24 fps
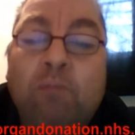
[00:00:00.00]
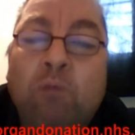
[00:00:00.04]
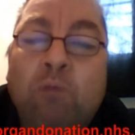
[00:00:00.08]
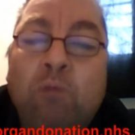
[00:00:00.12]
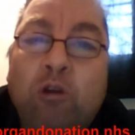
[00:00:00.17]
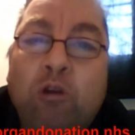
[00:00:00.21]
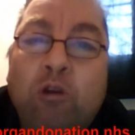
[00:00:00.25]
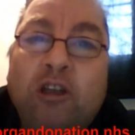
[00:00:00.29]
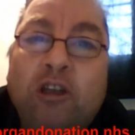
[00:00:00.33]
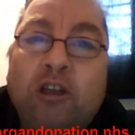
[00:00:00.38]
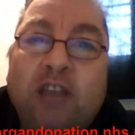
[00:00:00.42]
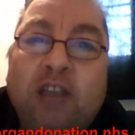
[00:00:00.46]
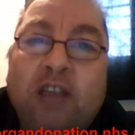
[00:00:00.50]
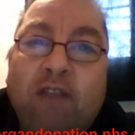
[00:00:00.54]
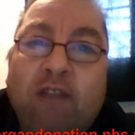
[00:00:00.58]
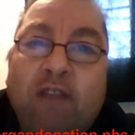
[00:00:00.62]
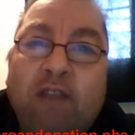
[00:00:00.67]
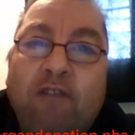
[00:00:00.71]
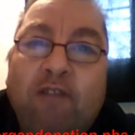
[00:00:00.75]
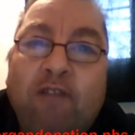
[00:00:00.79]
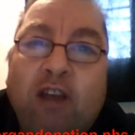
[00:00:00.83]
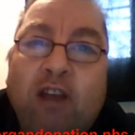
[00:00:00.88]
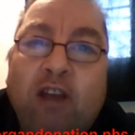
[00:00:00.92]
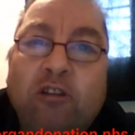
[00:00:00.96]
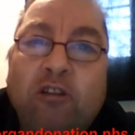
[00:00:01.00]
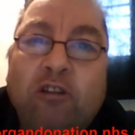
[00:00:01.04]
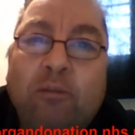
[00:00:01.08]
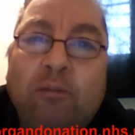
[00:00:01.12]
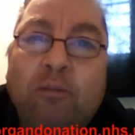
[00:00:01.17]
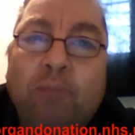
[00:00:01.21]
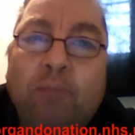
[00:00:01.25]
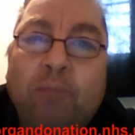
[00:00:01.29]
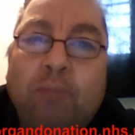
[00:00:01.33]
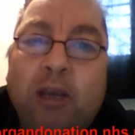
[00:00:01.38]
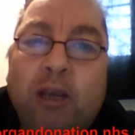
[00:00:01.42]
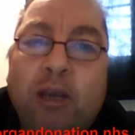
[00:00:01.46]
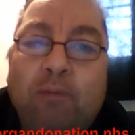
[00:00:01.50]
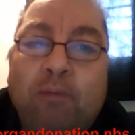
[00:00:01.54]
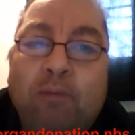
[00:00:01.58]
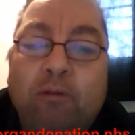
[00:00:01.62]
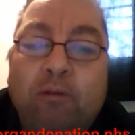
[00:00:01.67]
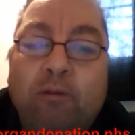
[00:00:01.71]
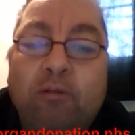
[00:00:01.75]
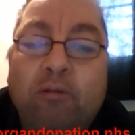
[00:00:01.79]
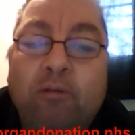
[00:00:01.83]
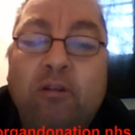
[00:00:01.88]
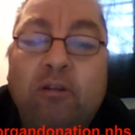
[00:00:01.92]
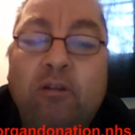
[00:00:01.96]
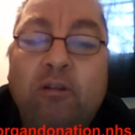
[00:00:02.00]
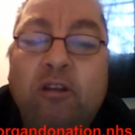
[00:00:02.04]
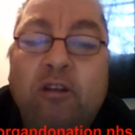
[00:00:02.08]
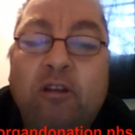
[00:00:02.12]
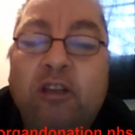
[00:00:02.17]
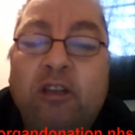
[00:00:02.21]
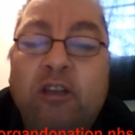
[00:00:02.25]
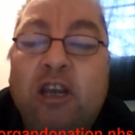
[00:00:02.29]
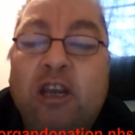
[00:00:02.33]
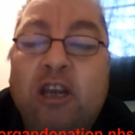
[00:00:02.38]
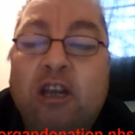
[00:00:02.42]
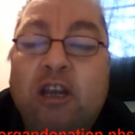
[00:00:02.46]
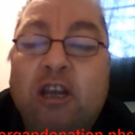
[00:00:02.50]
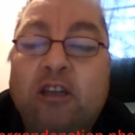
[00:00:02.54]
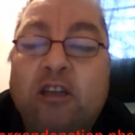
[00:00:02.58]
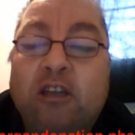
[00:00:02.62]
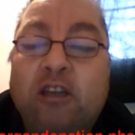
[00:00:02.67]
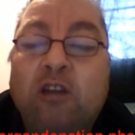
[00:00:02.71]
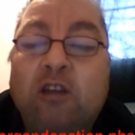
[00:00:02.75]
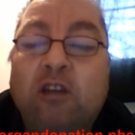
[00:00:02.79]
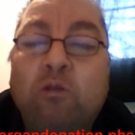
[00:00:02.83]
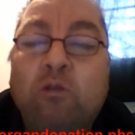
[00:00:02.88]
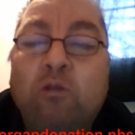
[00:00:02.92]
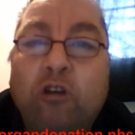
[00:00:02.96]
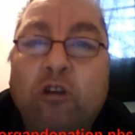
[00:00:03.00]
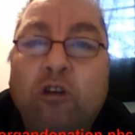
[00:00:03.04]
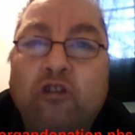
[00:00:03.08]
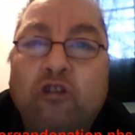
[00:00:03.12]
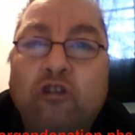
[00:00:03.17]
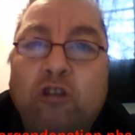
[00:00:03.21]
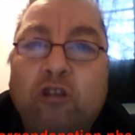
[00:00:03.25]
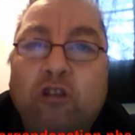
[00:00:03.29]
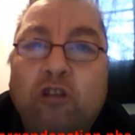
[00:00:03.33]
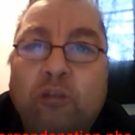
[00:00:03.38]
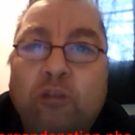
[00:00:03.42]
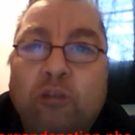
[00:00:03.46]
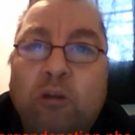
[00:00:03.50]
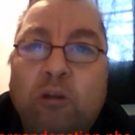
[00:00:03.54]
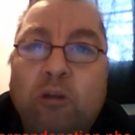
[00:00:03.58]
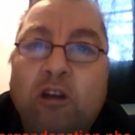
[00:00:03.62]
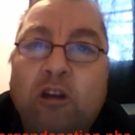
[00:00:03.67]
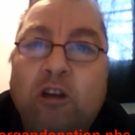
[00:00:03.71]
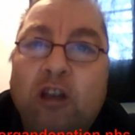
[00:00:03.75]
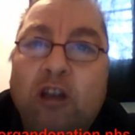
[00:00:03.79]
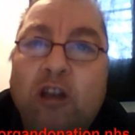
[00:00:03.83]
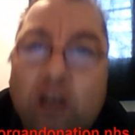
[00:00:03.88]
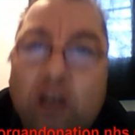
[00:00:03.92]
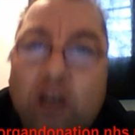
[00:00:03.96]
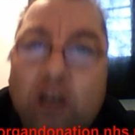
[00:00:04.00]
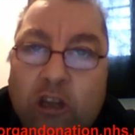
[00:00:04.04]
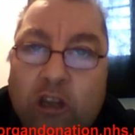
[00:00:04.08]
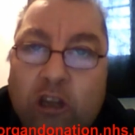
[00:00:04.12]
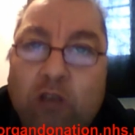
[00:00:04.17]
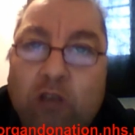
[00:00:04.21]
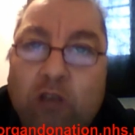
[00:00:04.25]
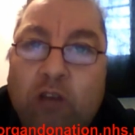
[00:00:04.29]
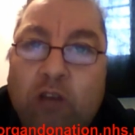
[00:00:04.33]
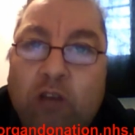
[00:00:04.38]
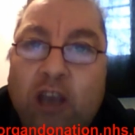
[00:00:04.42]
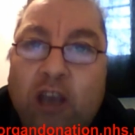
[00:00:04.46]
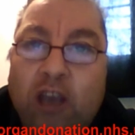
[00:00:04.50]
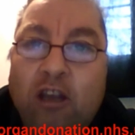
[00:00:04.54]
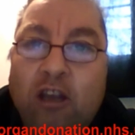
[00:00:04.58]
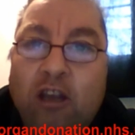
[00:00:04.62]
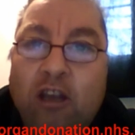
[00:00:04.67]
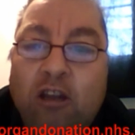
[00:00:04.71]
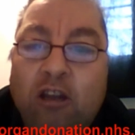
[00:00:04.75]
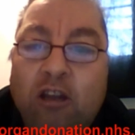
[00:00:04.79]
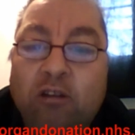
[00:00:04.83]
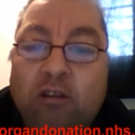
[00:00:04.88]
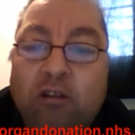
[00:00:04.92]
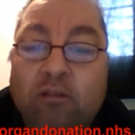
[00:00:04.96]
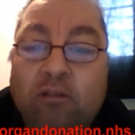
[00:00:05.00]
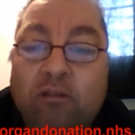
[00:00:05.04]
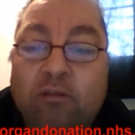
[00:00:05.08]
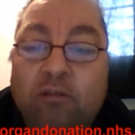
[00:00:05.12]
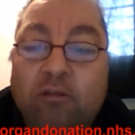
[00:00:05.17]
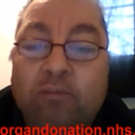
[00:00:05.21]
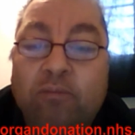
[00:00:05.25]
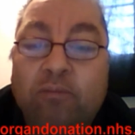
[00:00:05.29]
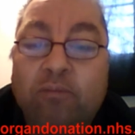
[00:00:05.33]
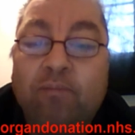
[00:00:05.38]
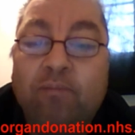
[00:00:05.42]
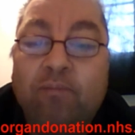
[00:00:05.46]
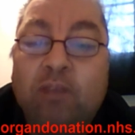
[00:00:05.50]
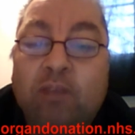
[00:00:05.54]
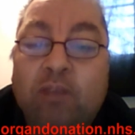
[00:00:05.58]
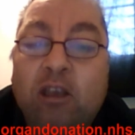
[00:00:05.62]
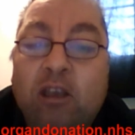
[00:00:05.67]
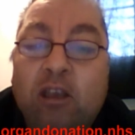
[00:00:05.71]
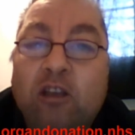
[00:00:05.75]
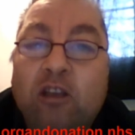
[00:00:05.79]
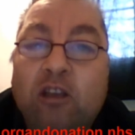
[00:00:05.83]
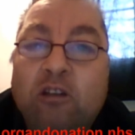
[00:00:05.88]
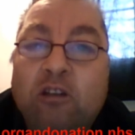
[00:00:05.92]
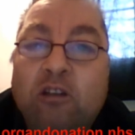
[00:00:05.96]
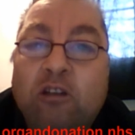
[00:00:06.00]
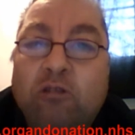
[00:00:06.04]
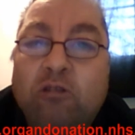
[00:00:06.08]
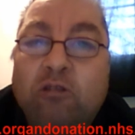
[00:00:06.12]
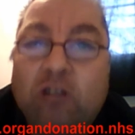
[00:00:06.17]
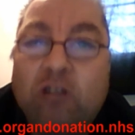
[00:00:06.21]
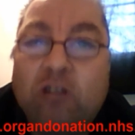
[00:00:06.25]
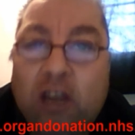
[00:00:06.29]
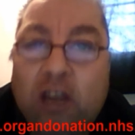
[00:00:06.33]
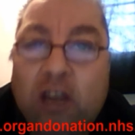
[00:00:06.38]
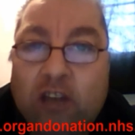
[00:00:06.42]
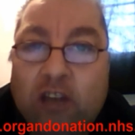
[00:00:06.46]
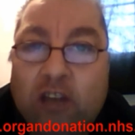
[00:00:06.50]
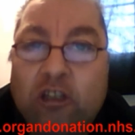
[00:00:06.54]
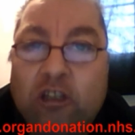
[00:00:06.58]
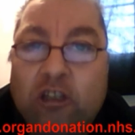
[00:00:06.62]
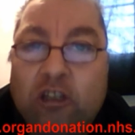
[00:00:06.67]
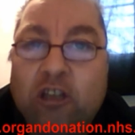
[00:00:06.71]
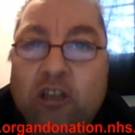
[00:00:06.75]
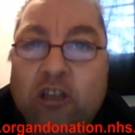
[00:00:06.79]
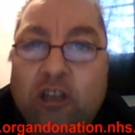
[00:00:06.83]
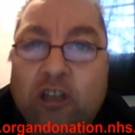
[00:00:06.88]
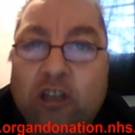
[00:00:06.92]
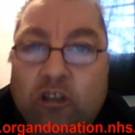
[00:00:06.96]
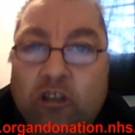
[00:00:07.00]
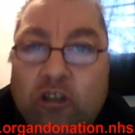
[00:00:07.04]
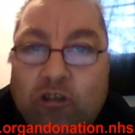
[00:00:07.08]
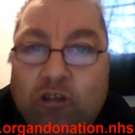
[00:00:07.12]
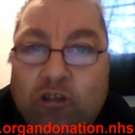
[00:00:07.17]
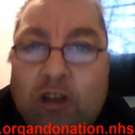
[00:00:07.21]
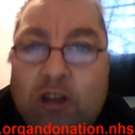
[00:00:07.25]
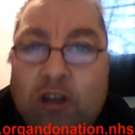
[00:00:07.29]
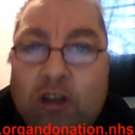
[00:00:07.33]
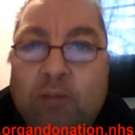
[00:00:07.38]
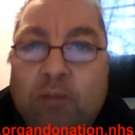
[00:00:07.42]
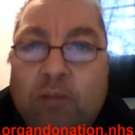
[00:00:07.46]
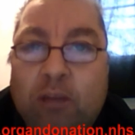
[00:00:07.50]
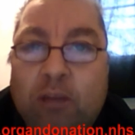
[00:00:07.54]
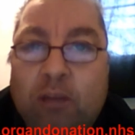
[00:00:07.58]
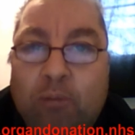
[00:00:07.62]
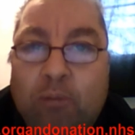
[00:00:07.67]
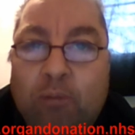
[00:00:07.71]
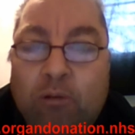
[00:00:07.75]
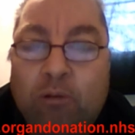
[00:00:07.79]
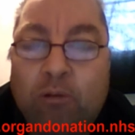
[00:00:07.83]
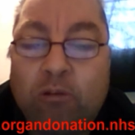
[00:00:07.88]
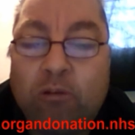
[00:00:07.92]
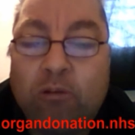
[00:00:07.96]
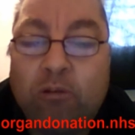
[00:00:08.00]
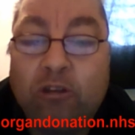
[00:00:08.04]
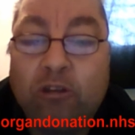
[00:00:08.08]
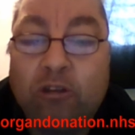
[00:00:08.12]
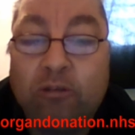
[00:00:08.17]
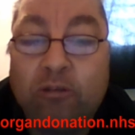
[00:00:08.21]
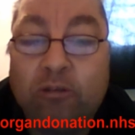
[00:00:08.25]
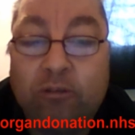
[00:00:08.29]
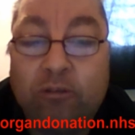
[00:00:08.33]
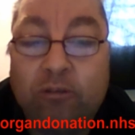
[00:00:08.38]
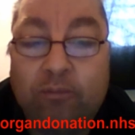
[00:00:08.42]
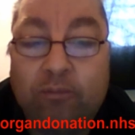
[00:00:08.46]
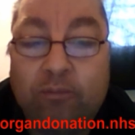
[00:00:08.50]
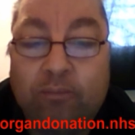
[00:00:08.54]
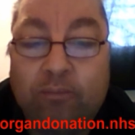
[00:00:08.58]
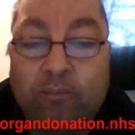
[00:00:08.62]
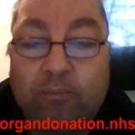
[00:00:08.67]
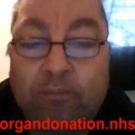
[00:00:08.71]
More than 10,000 people need an organ transplant in the UK alone, so donation is extremely important.